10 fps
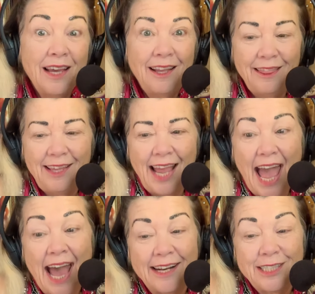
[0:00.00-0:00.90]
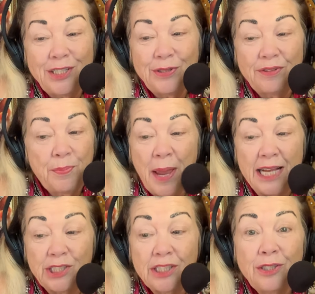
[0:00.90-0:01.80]
The attitude of the
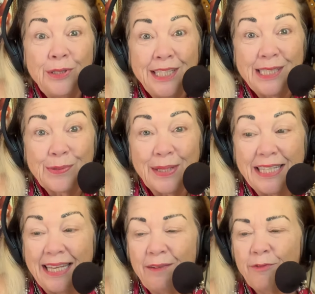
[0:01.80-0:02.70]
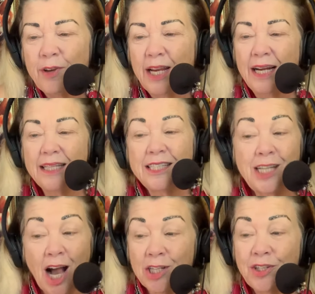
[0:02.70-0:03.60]
patient who needs relief, the
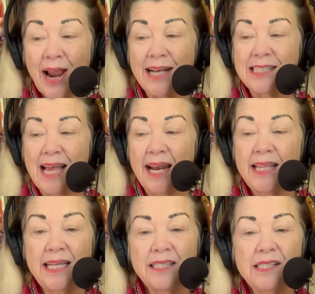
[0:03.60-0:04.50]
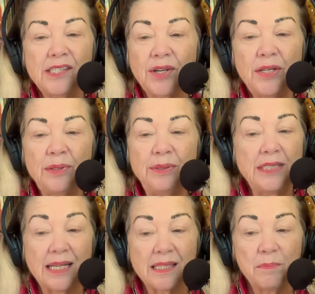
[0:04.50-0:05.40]
doctor outside of the industry who
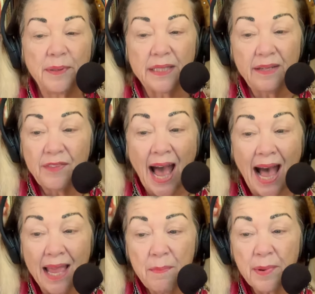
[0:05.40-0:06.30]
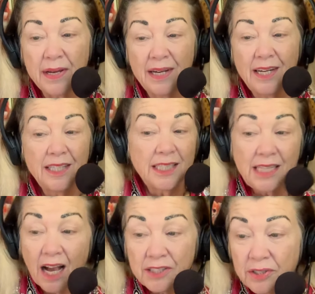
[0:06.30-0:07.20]
doesn't believe the hype, the
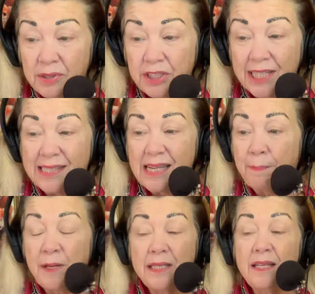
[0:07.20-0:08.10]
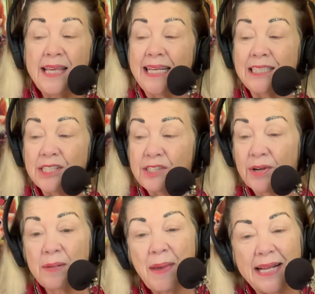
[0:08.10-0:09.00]
doctor who just stepped into the
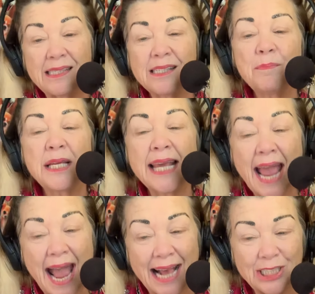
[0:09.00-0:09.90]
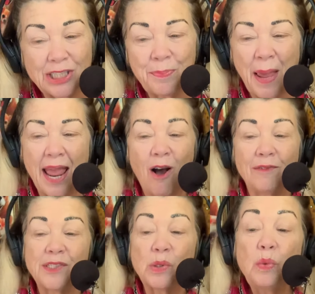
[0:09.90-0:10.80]
industry to make some cash to pay
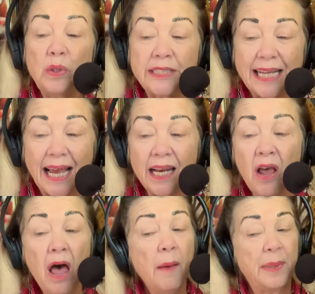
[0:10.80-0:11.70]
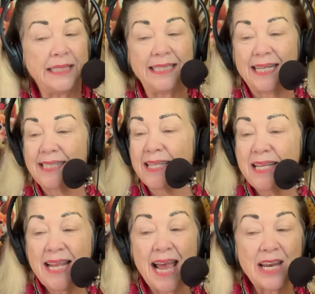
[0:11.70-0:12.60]
off school debt, but
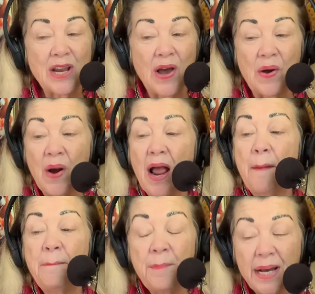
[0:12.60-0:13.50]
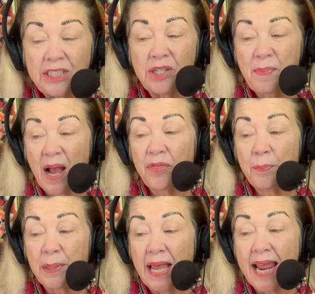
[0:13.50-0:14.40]
doesn't yet know much about the
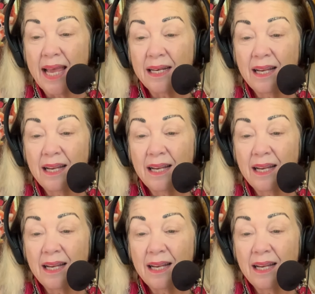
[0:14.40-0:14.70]
plant